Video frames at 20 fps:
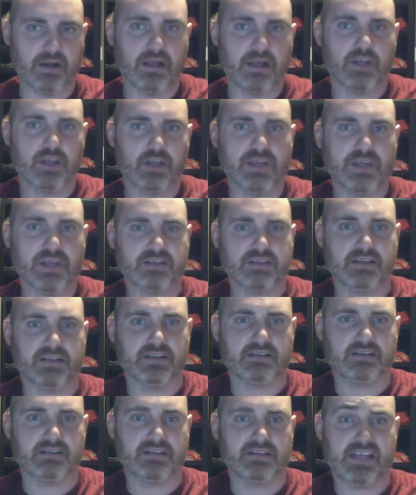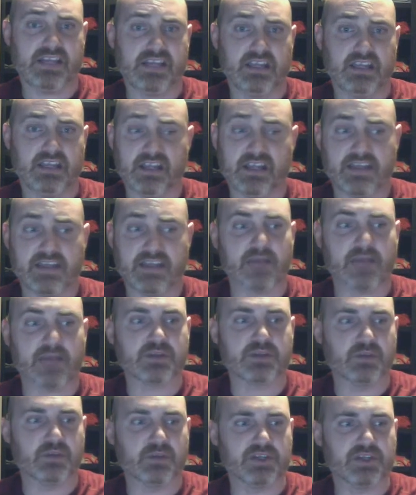You basically say you get 1,000
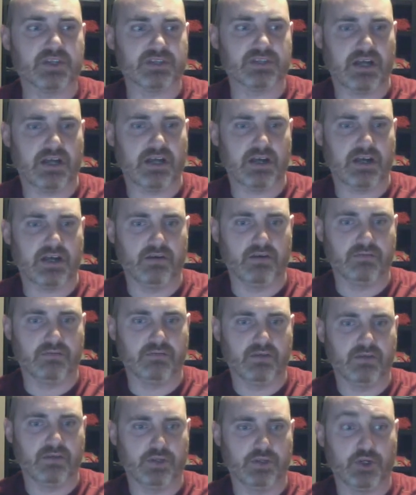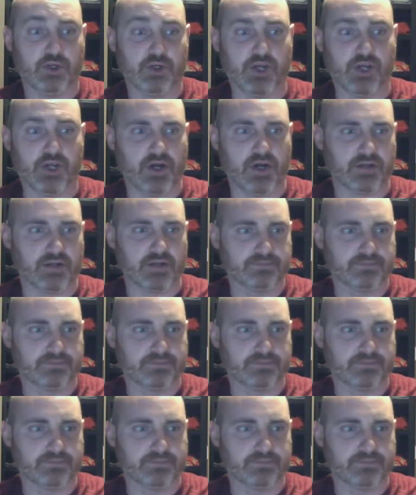images of your dog